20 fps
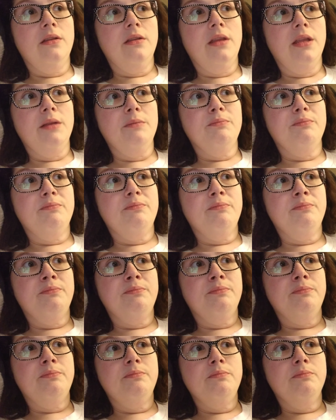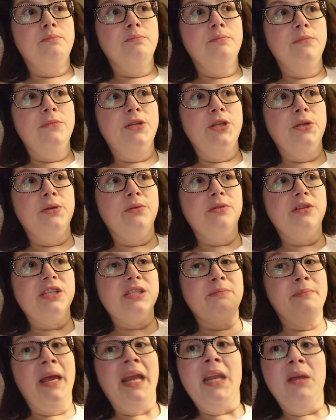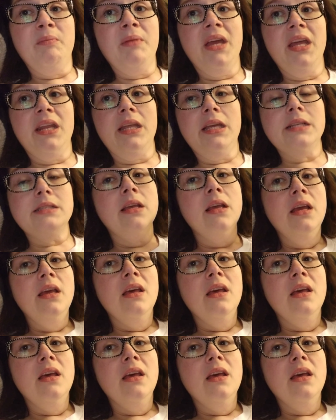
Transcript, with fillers: that do just mani-pedis.